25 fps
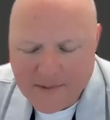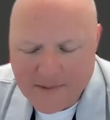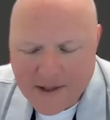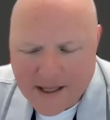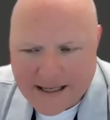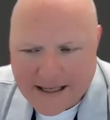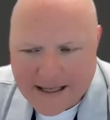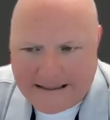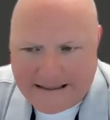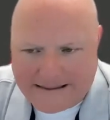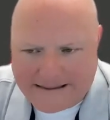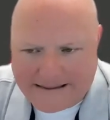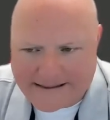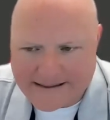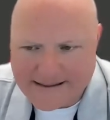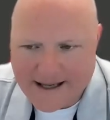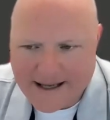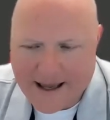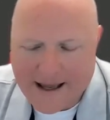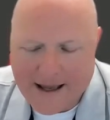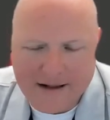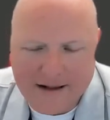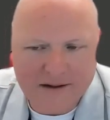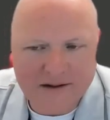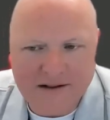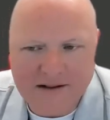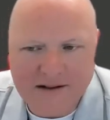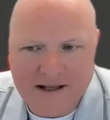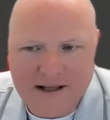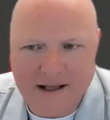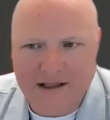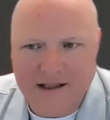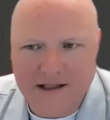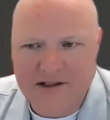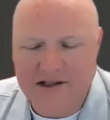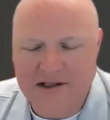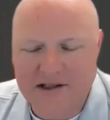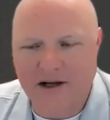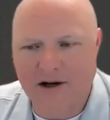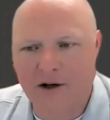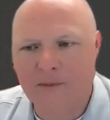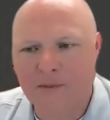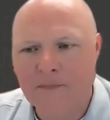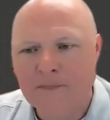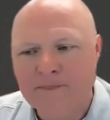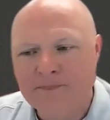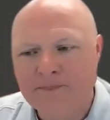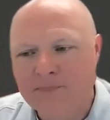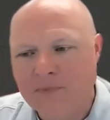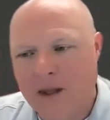inside of the data center,